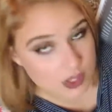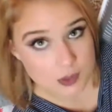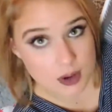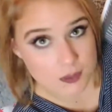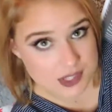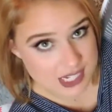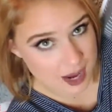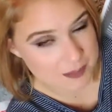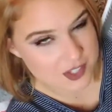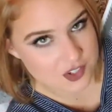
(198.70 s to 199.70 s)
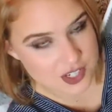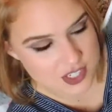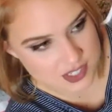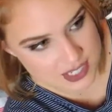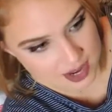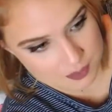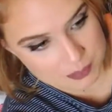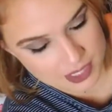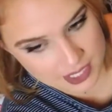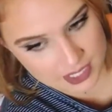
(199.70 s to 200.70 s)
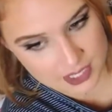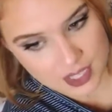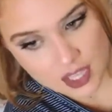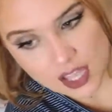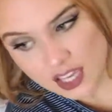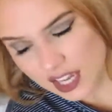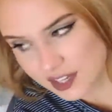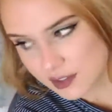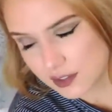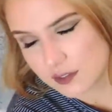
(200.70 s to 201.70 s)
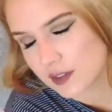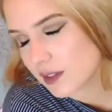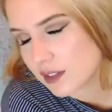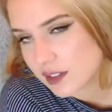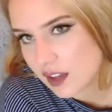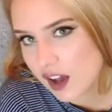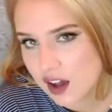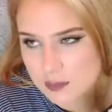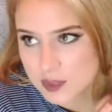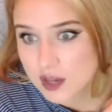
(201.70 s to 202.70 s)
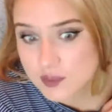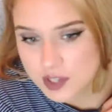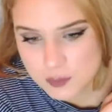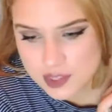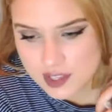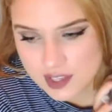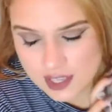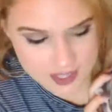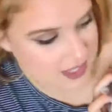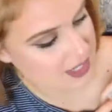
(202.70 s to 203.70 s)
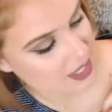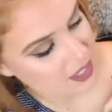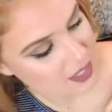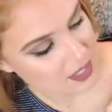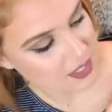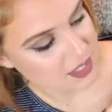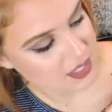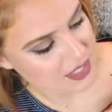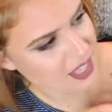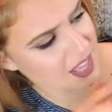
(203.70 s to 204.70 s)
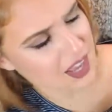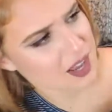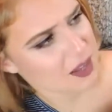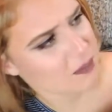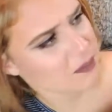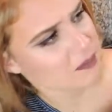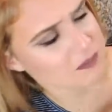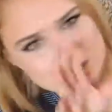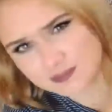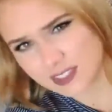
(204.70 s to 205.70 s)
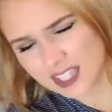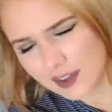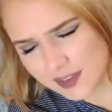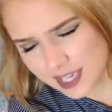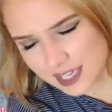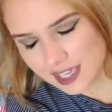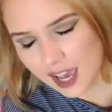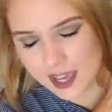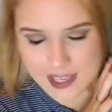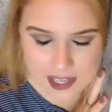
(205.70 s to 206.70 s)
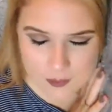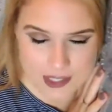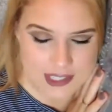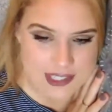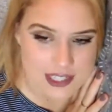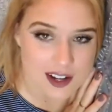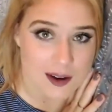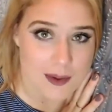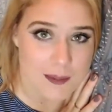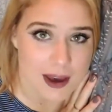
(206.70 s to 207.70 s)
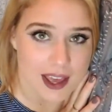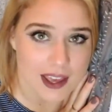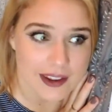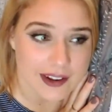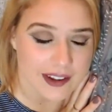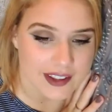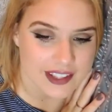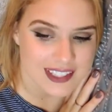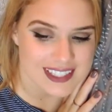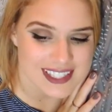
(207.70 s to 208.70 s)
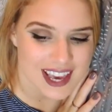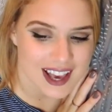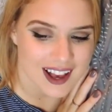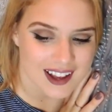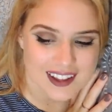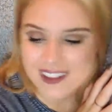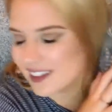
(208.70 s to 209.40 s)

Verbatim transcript: really well with the tapestry. Just have a plain kind of um, comforter with it, and yeah, I am loving it. I can't wait to see it on my bed. Yeah.